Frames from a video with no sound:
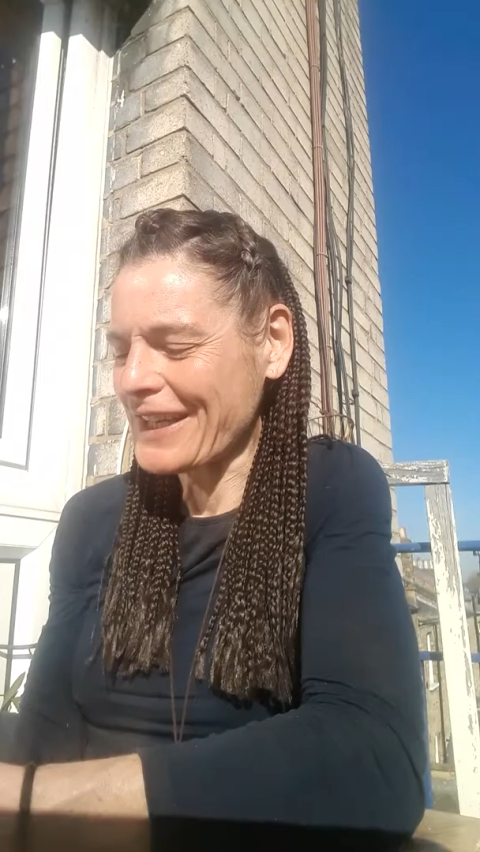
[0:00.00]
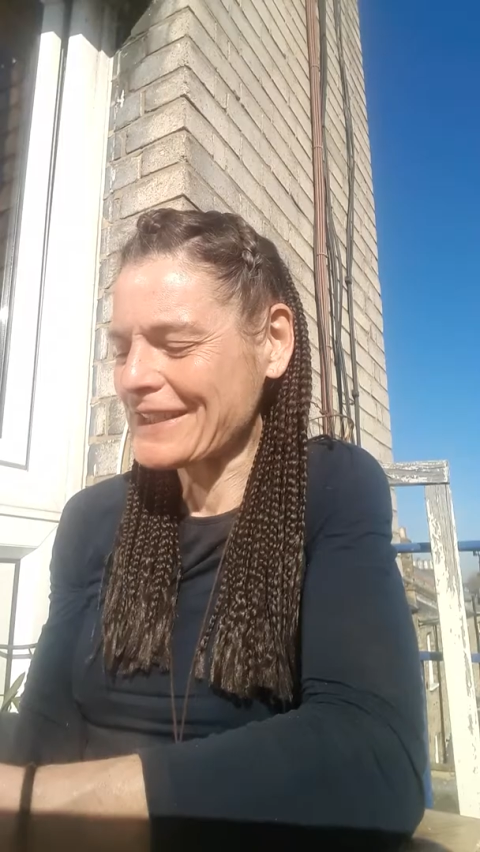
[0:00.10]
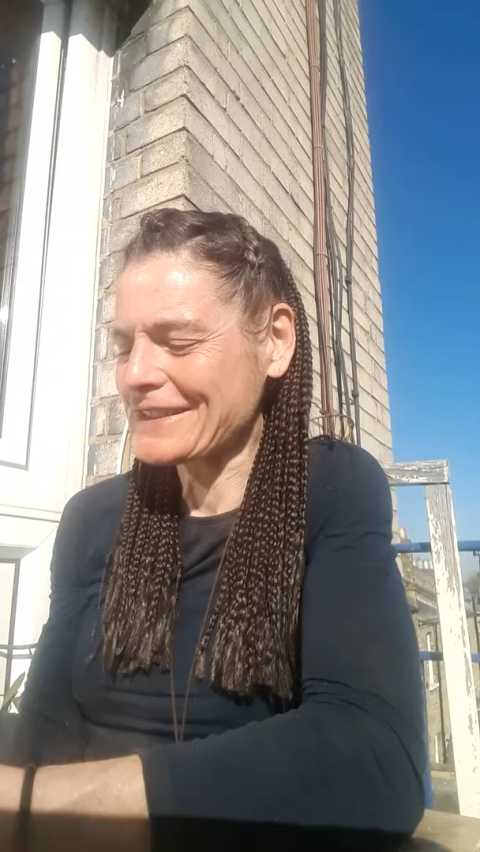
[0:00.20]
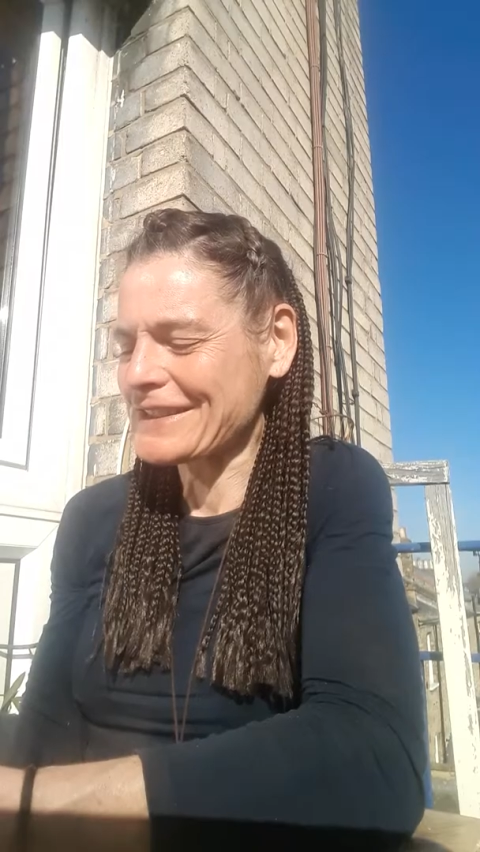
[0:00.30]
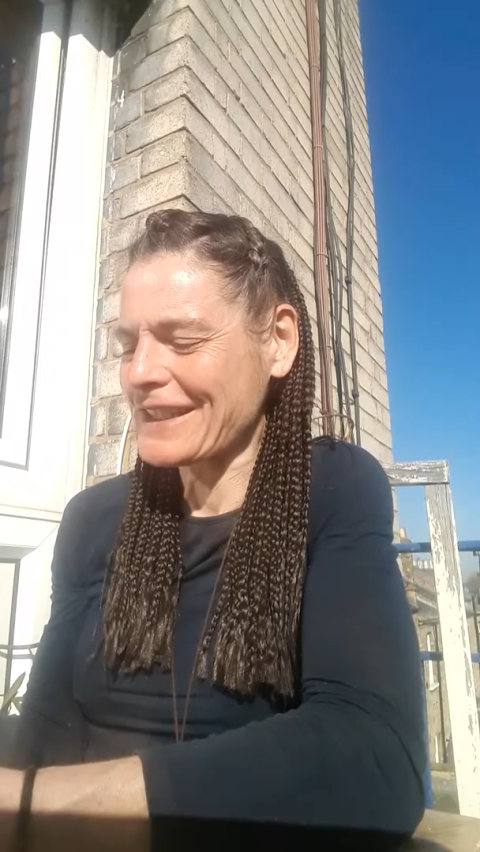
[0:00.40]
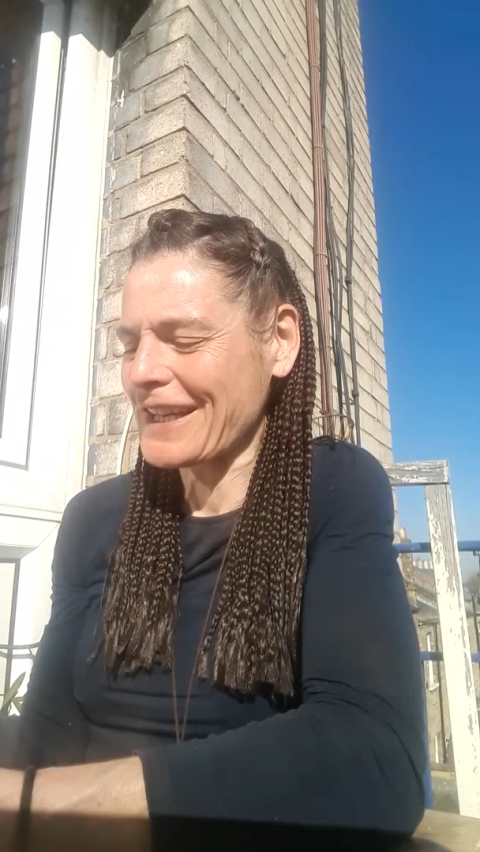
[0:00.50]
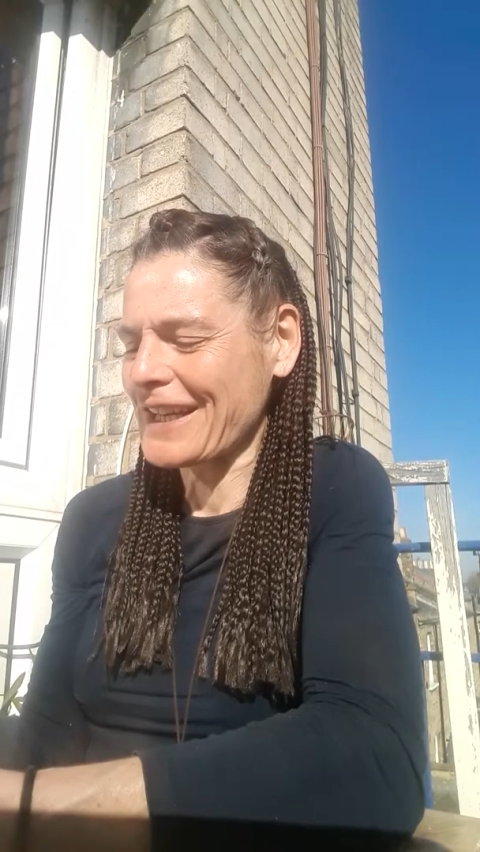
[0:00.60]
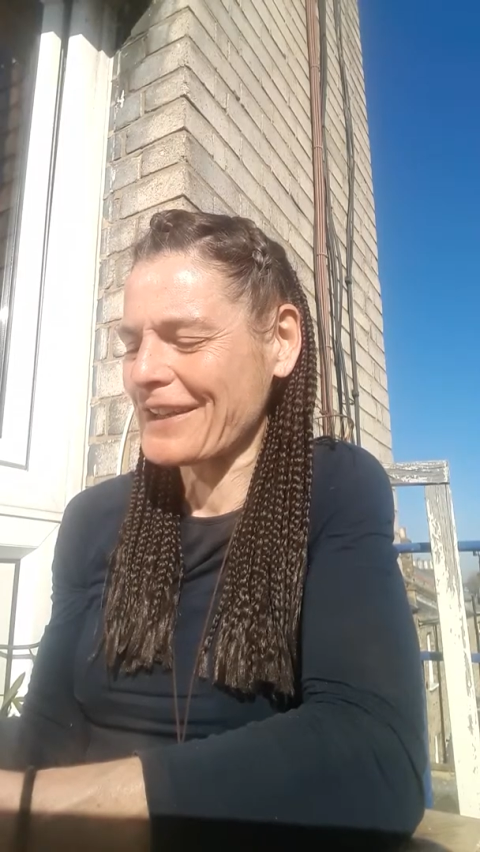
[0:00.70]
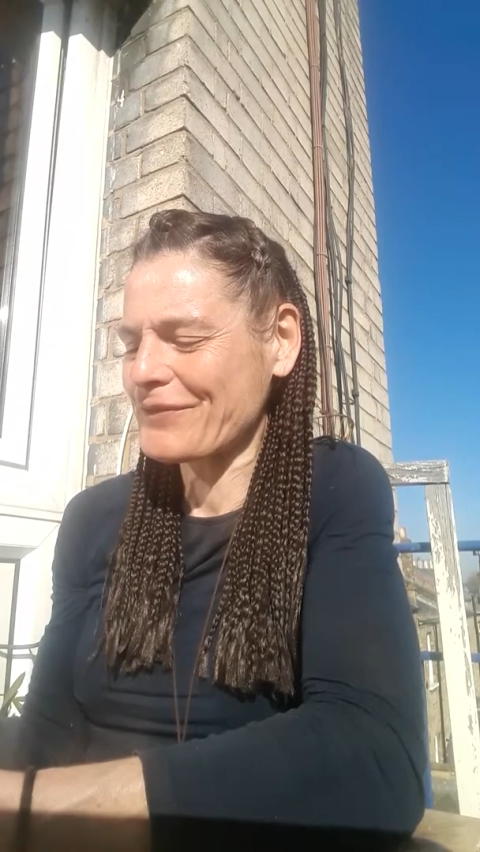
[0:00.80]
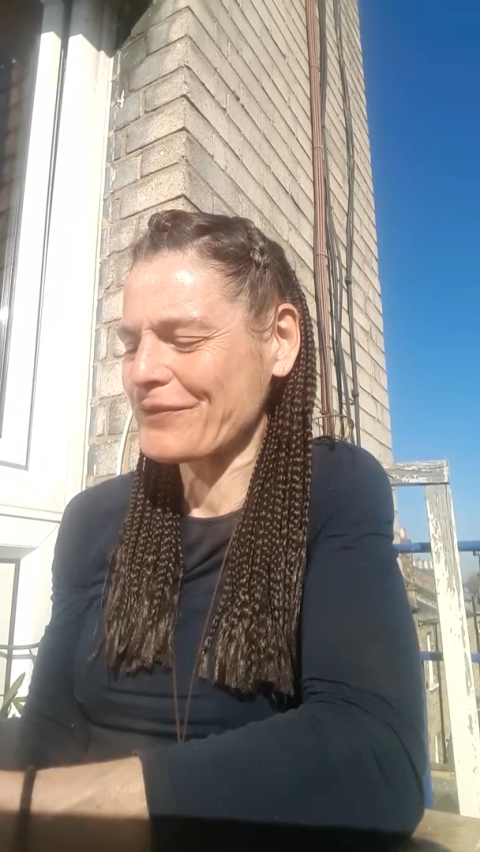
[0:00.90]
And
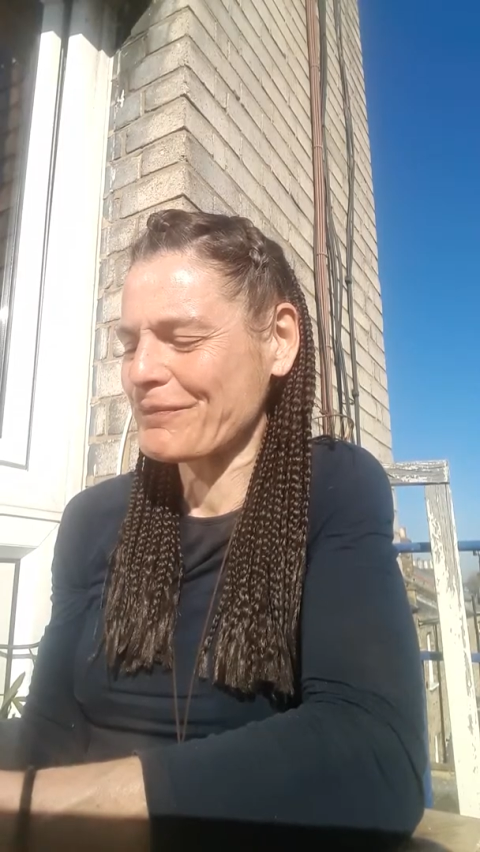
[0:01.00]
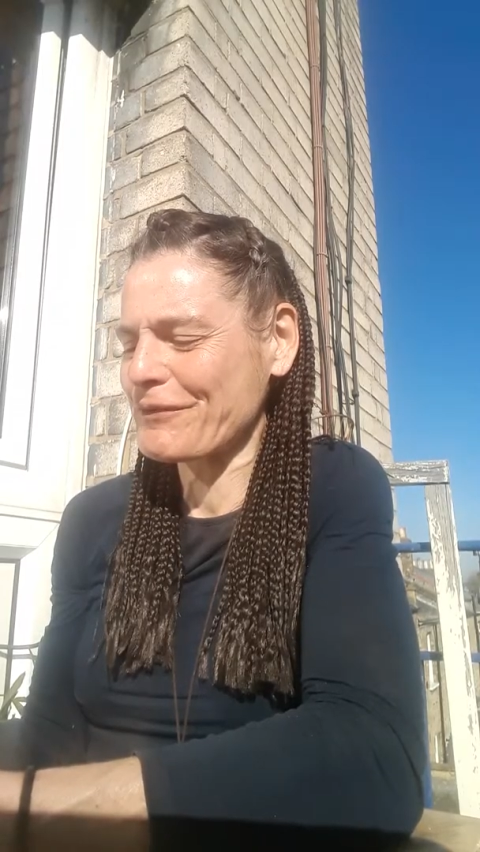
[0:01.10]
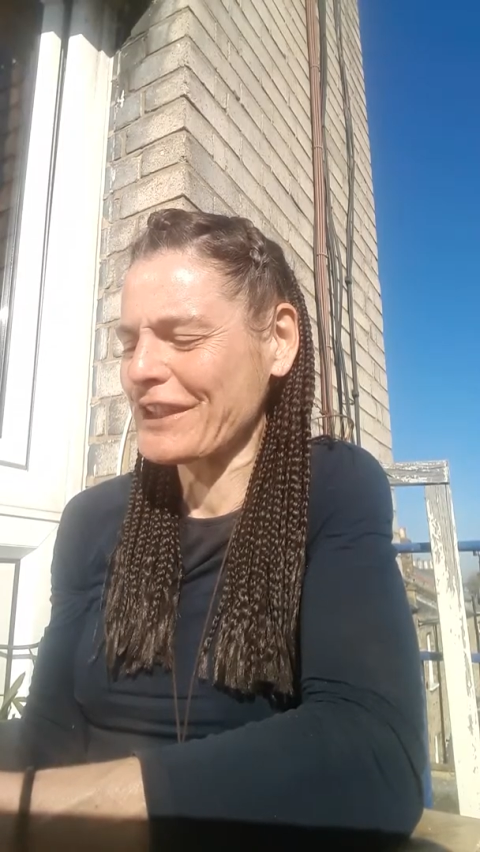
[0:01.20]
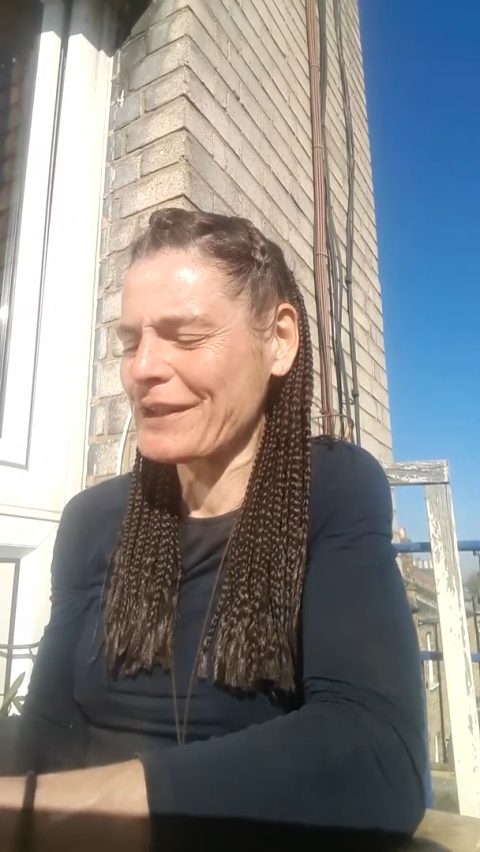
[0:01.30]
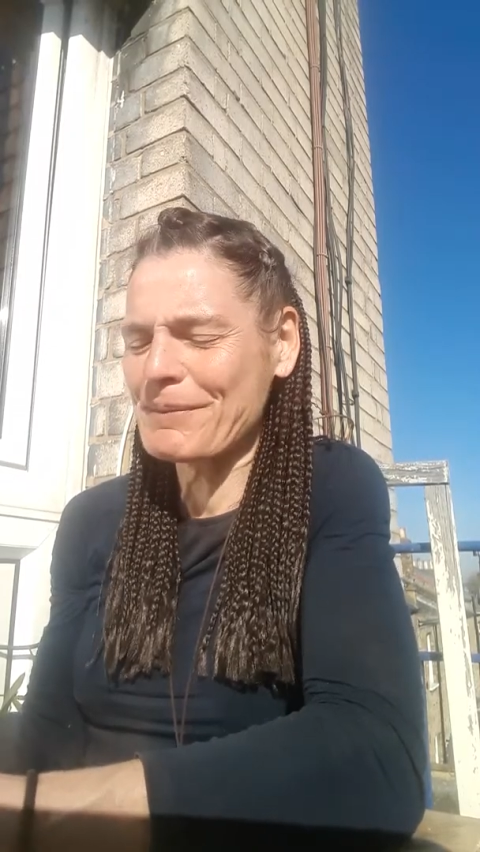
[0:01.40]
I've really